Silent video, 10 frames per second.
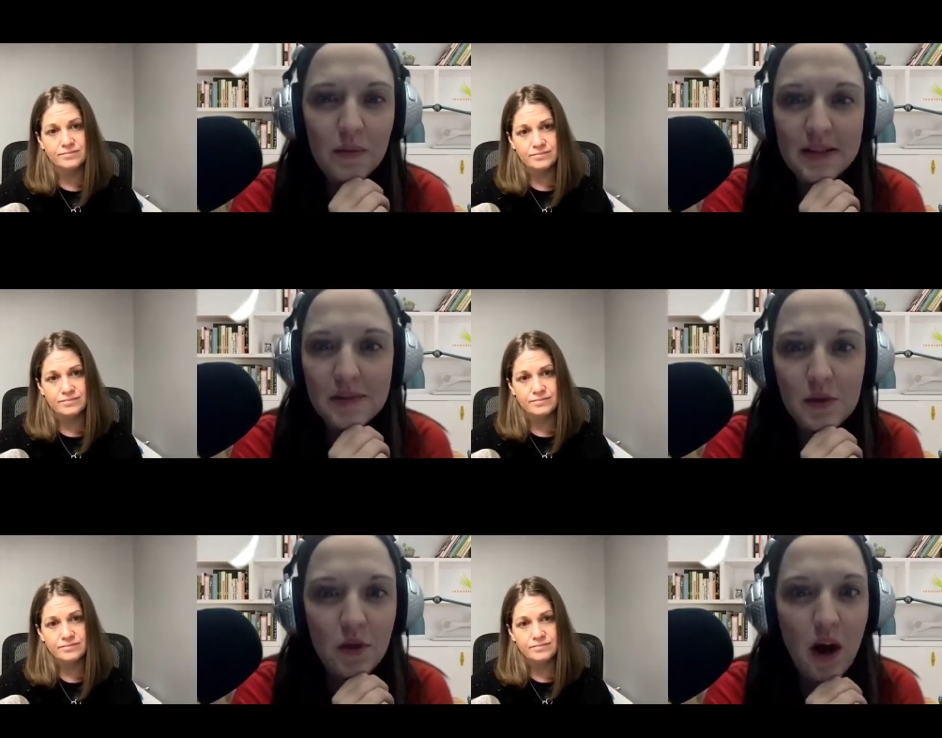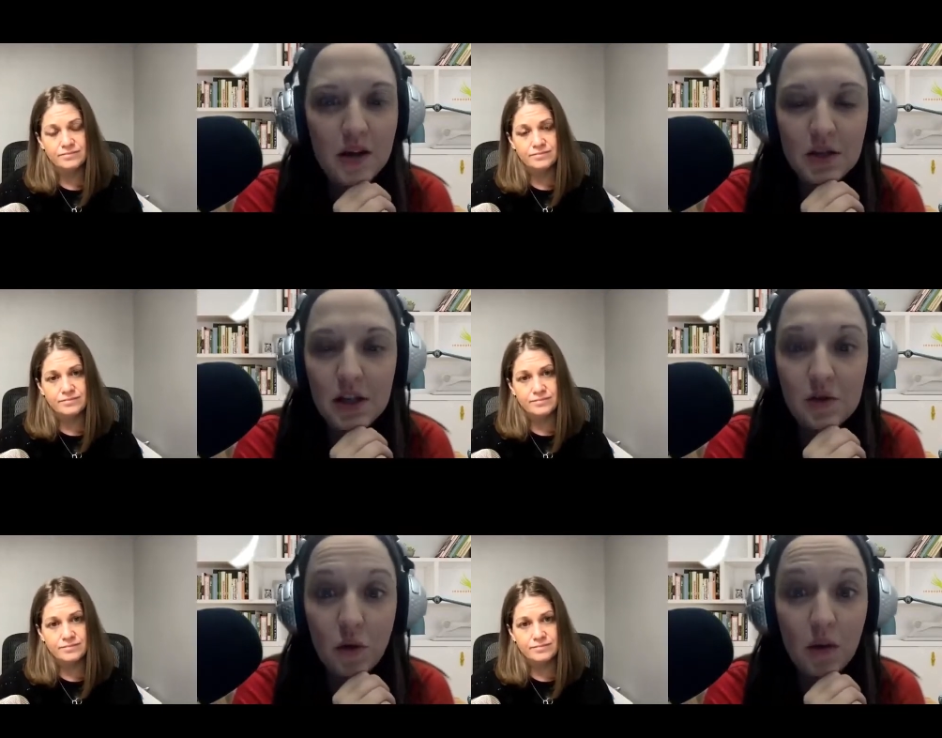Speaker 1: would be some
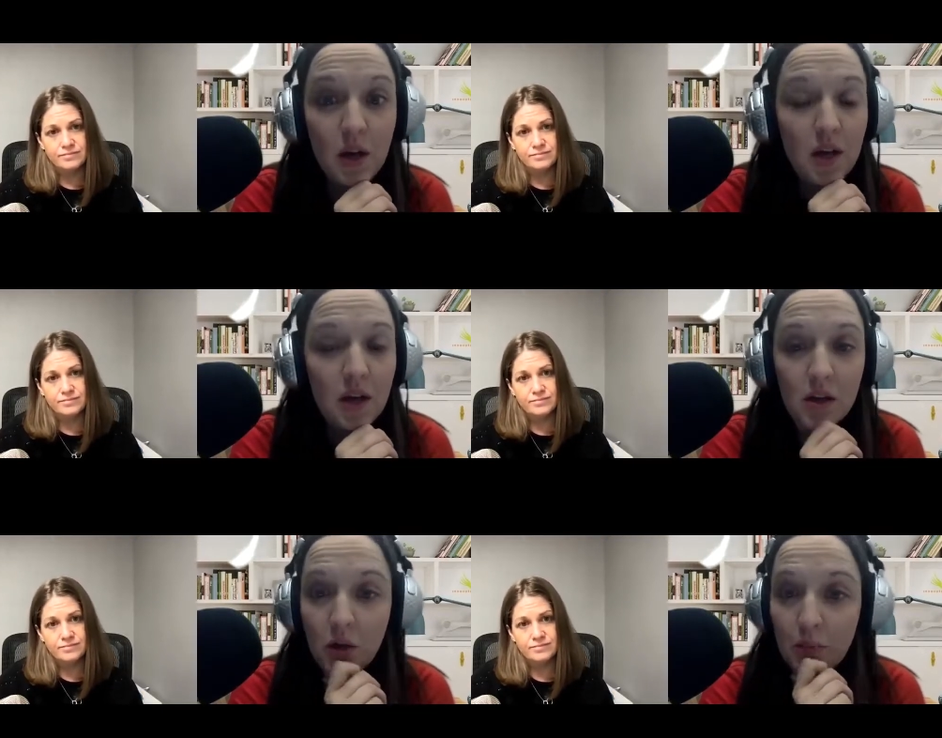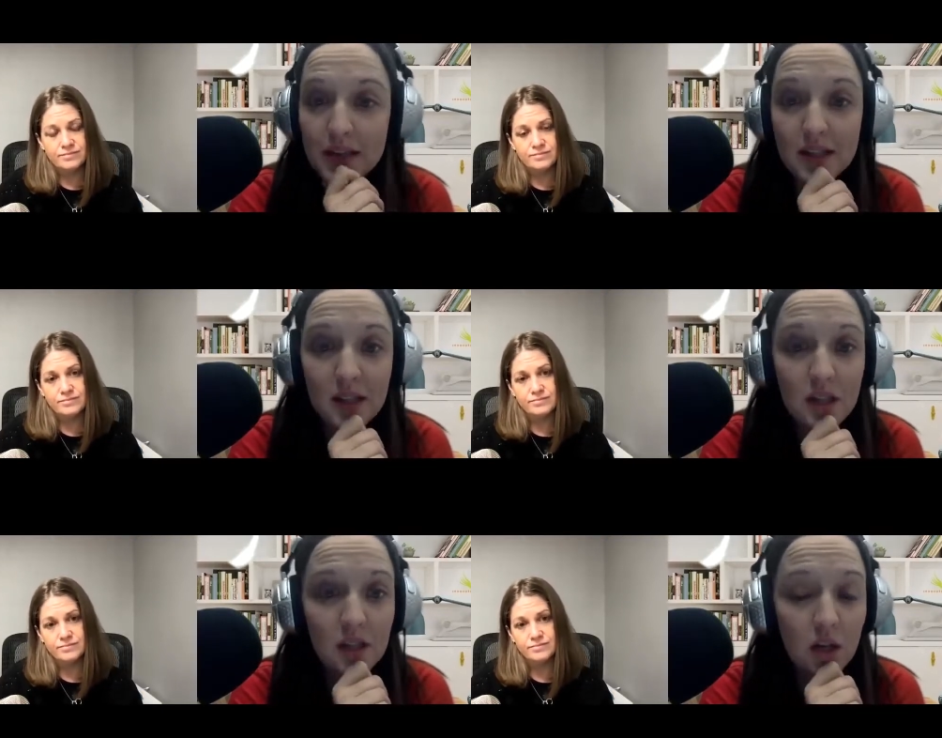strategies or you know places
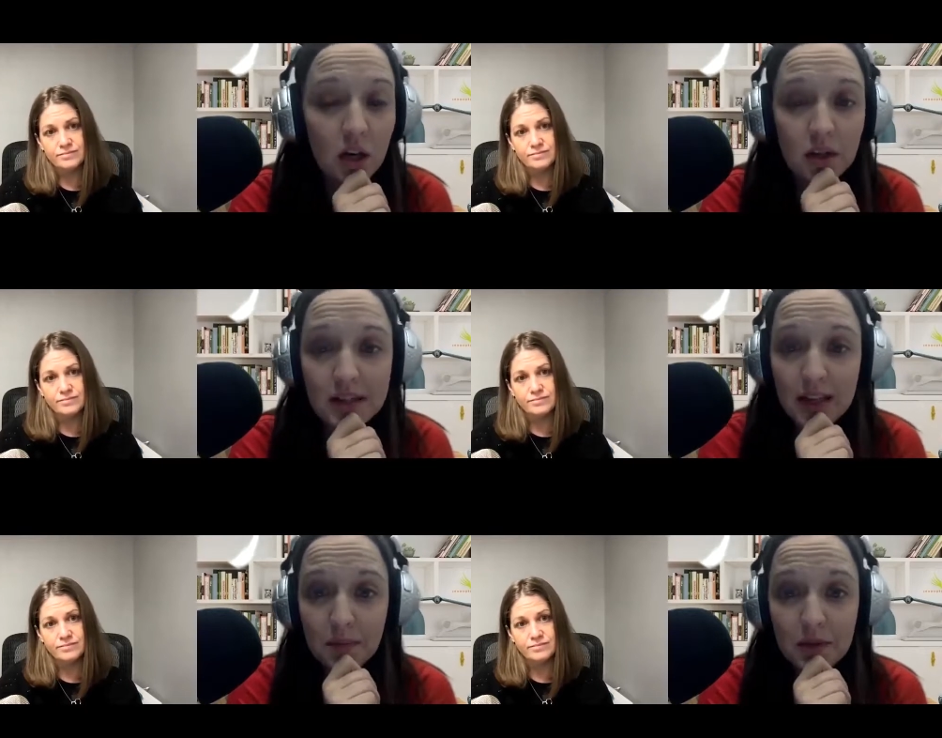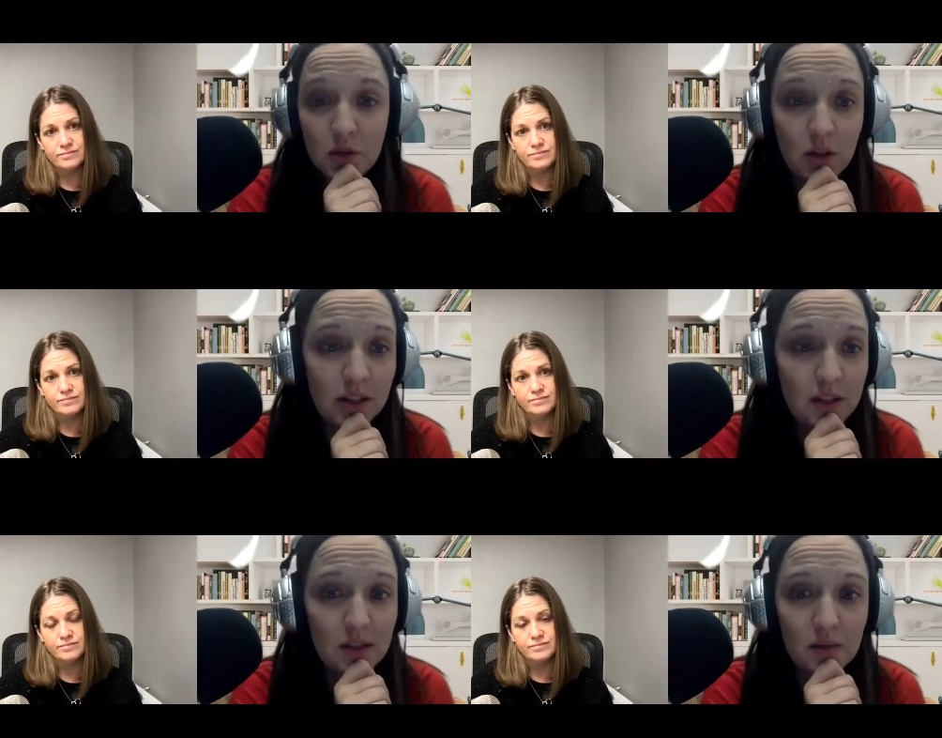to start, tips,
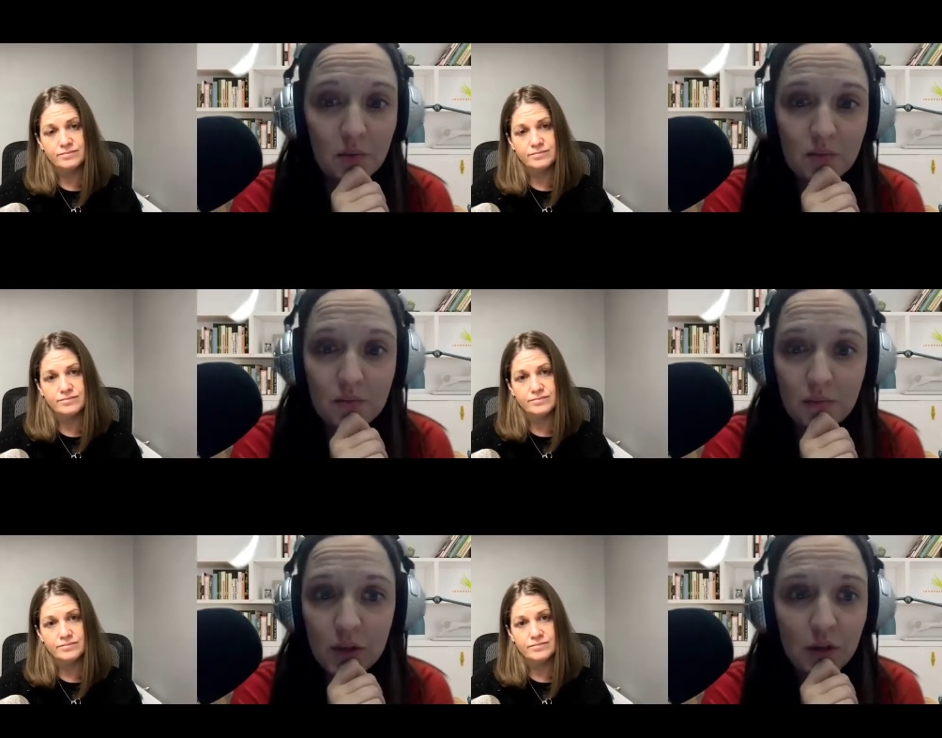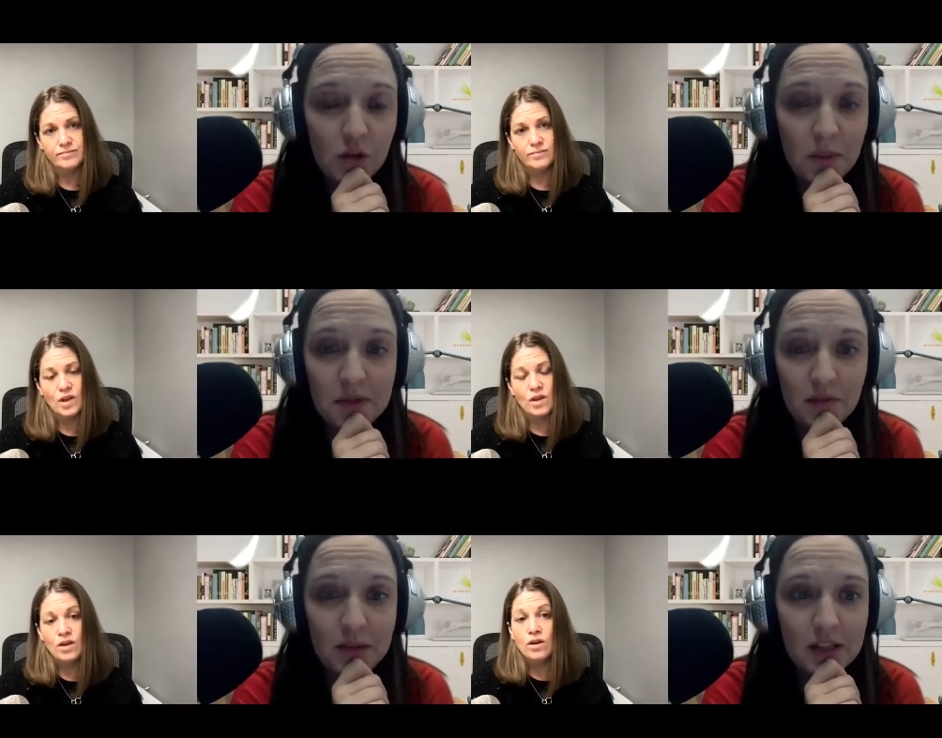tricks, little gems
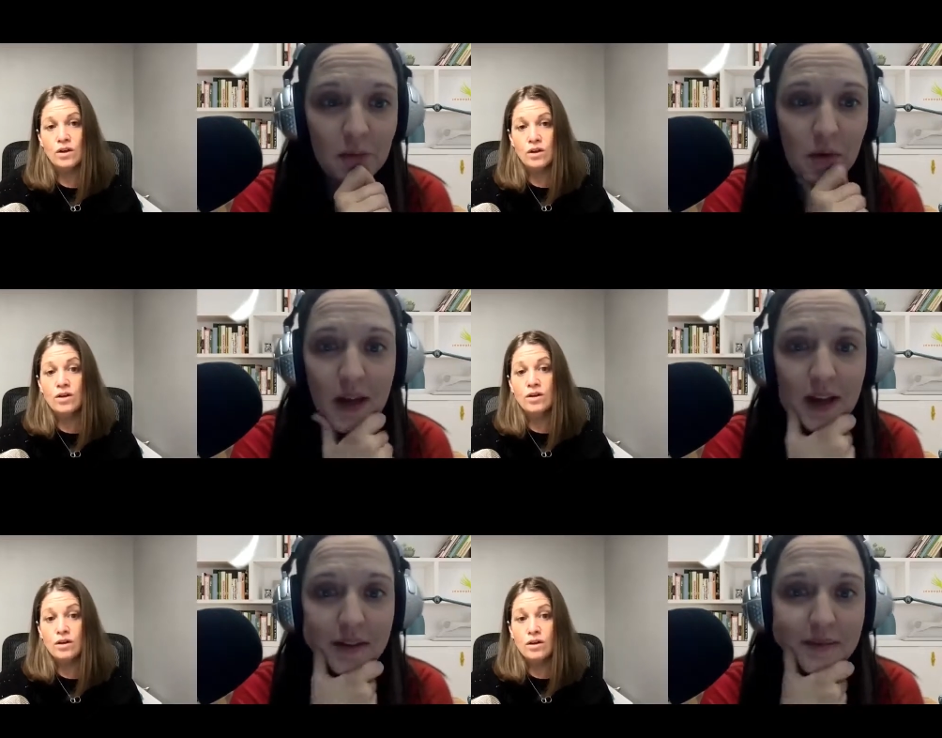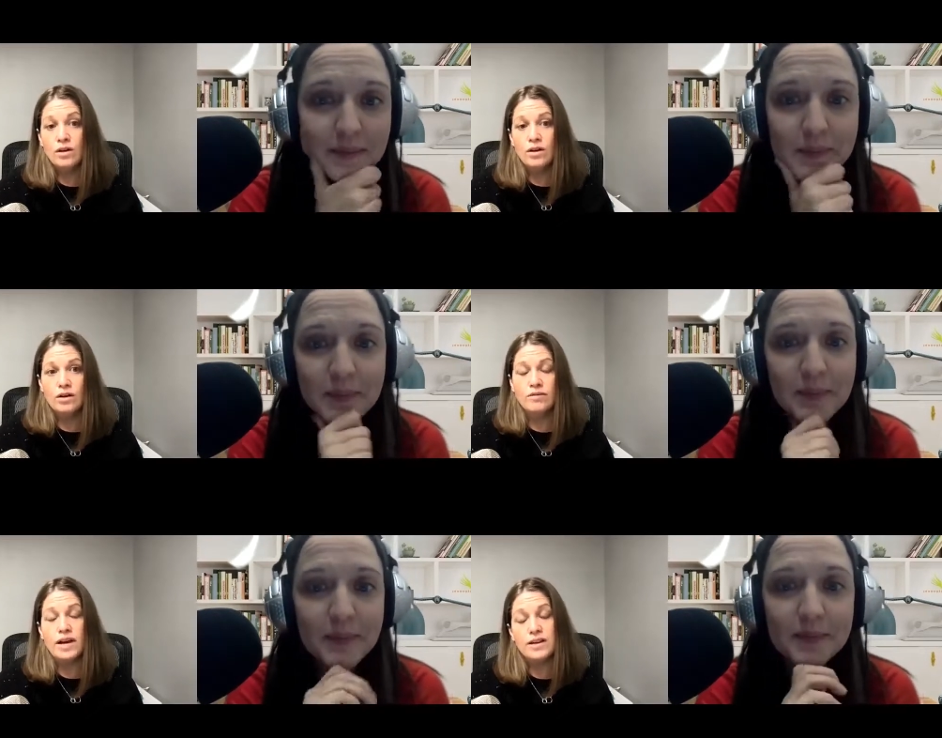of wisdom you might have?
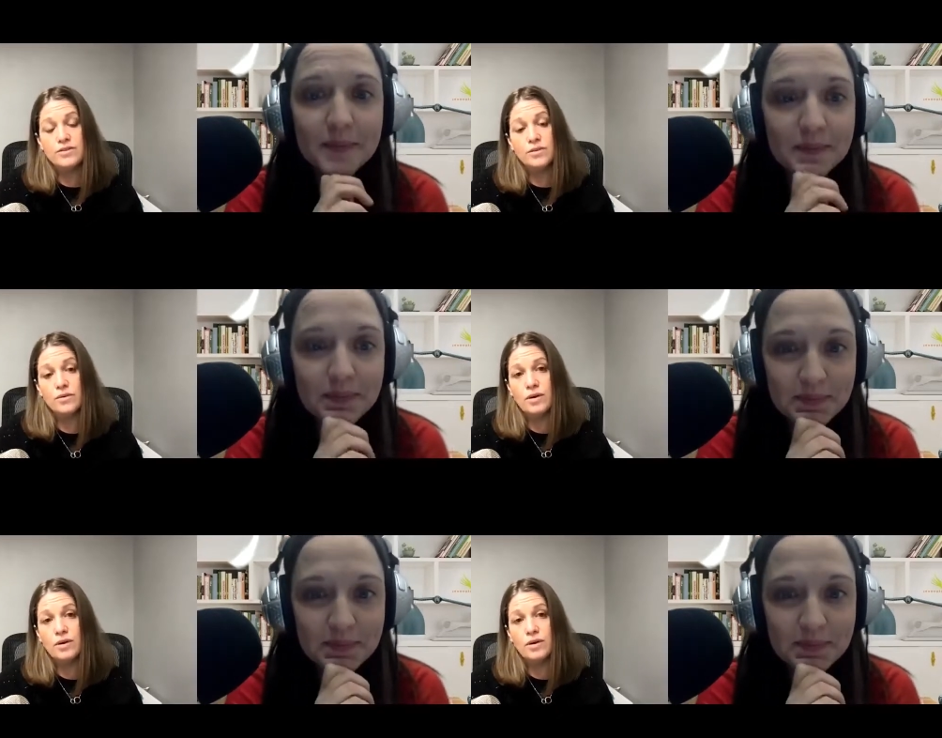
Speaker 2: Right. So.